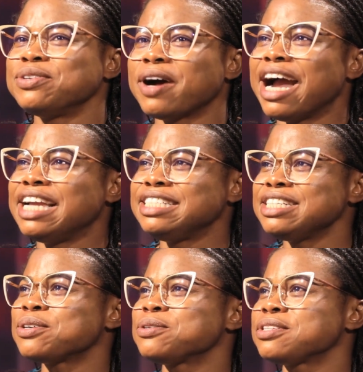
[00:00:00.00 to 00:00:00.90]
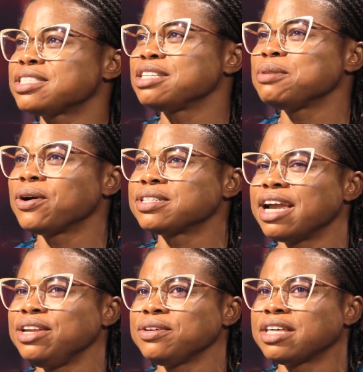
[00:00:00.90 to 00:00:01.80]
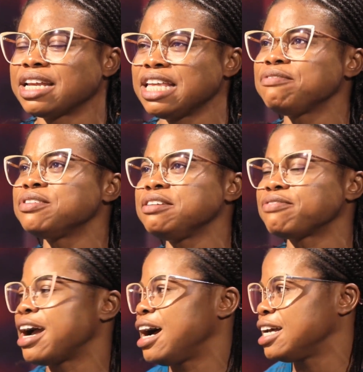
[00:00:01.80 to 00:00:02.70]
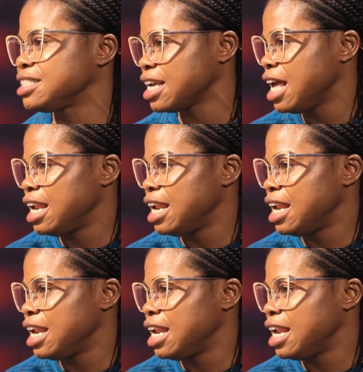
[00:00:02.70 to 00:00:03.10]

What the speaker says: I did all those things because I knew that even if I had